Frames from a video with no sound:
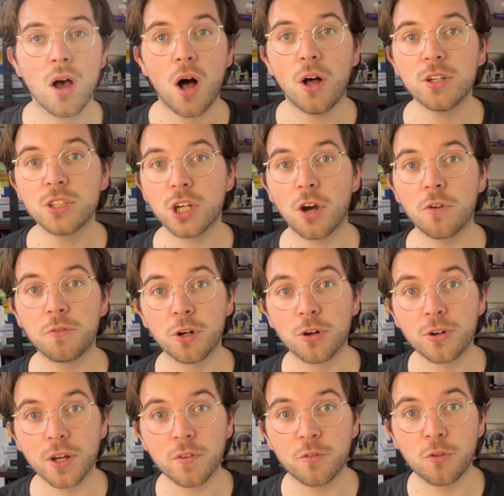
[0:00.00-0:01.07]
Also, if you're
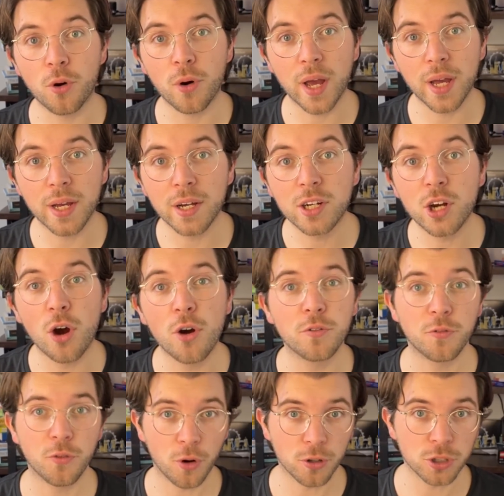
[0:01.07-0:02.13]
looking for a code
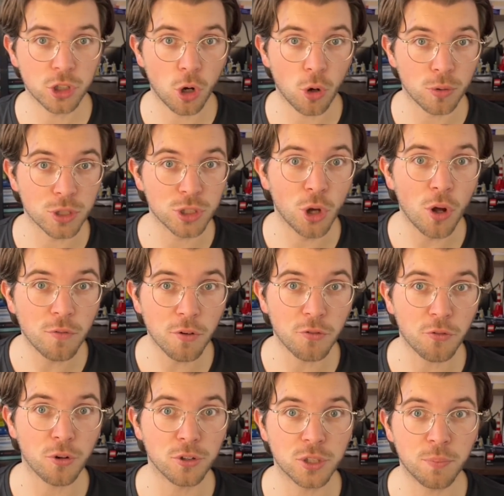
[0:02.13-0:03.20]
first or resolver
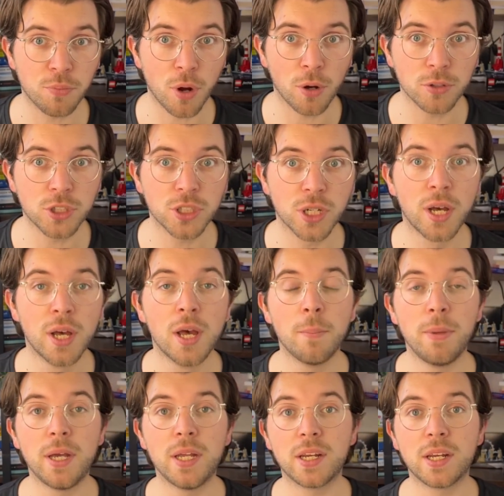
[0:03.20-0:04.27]
first approach,
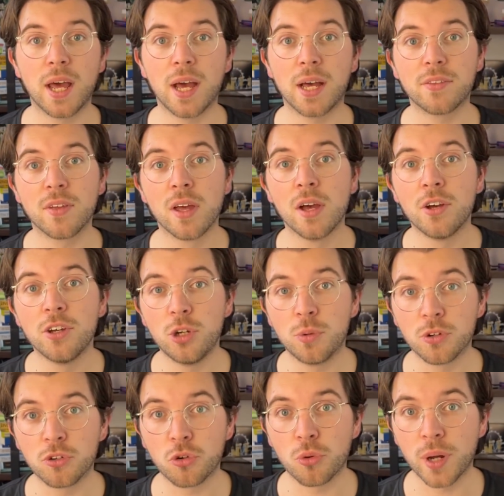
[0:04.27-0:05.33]
meaning that you
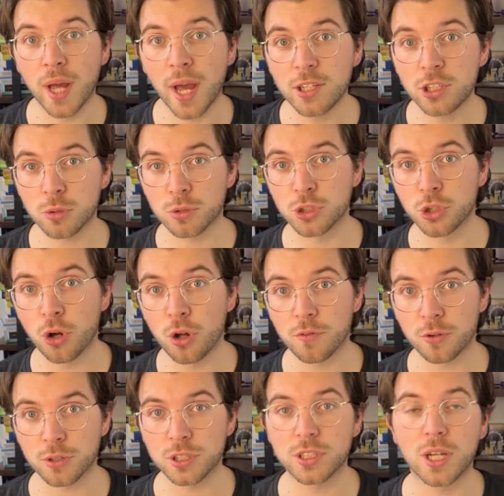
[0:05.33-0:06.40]
would create your
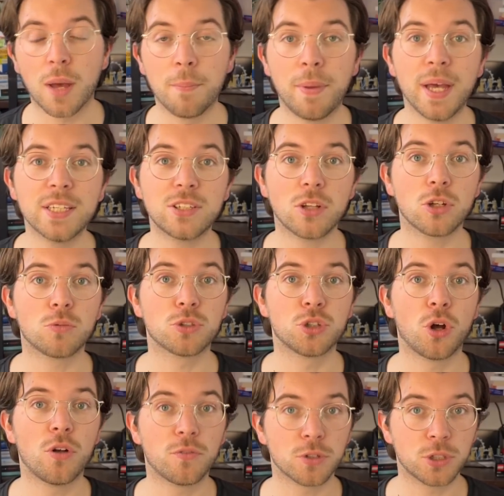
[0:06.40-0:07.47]
resolvers and based on the
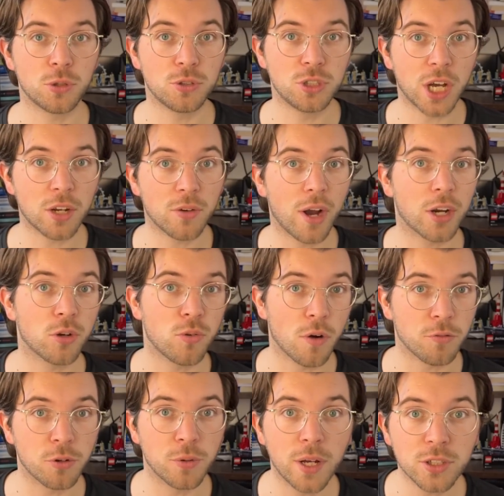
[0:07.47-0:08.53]
resolvers you generate a
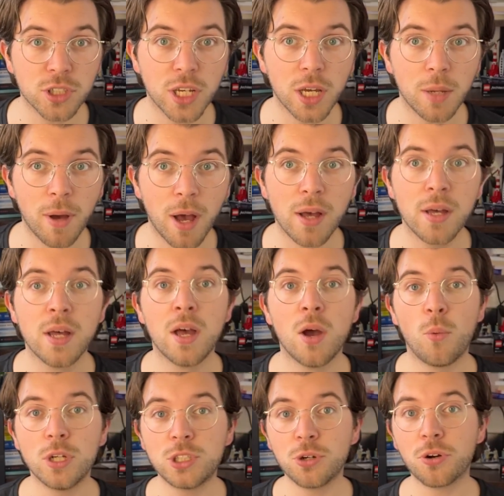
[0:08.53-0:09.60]
GraphQL schema,
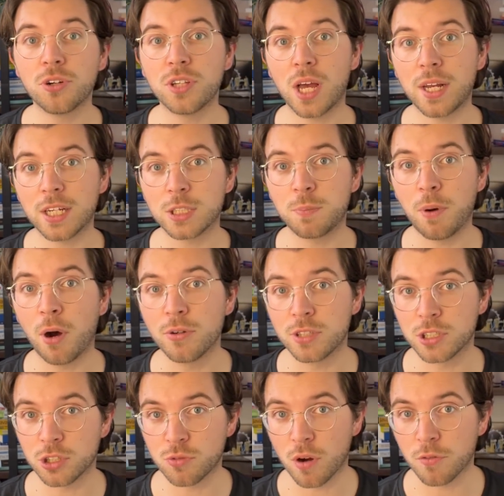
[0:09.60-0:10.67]
which you can then expose
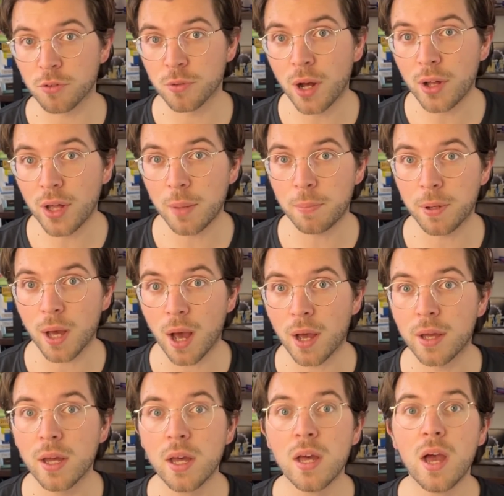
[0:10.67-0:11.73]
as a GraphQL
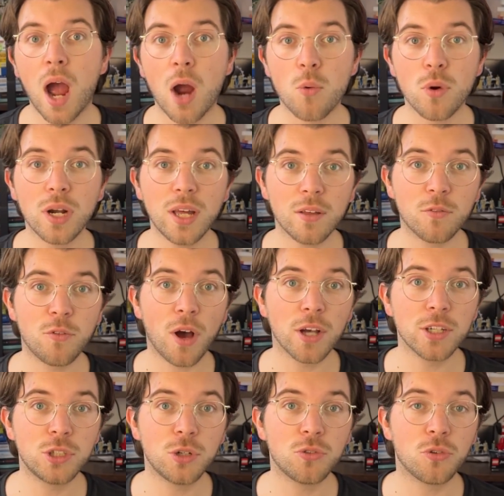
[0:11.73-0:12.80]
API, I really
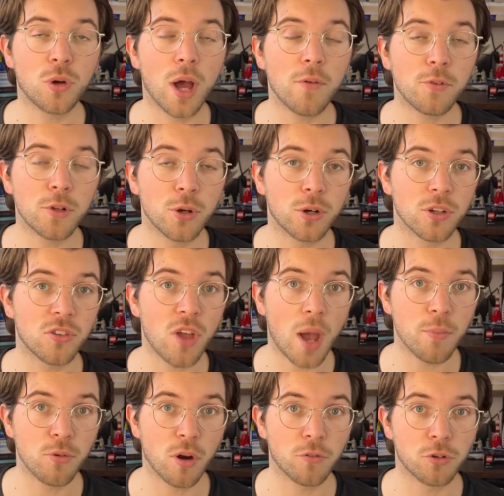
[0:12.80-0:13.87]
advise you to have a look at
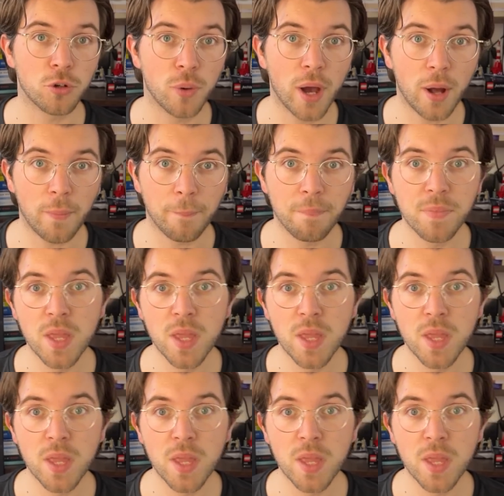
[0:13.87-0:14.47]
TypeGraphQL.